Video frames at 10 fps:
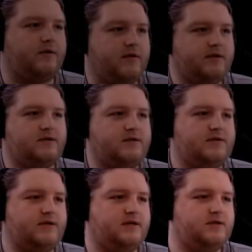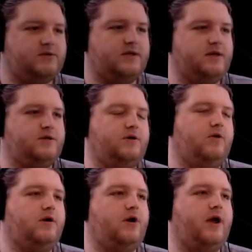This is an itch dot io
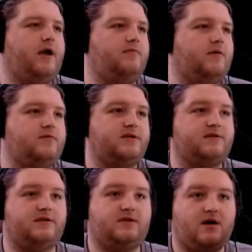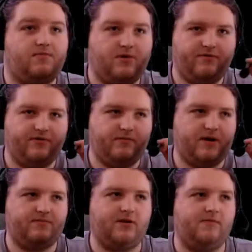horror game that was at the top of the
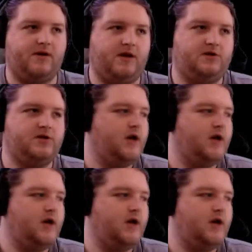popular page.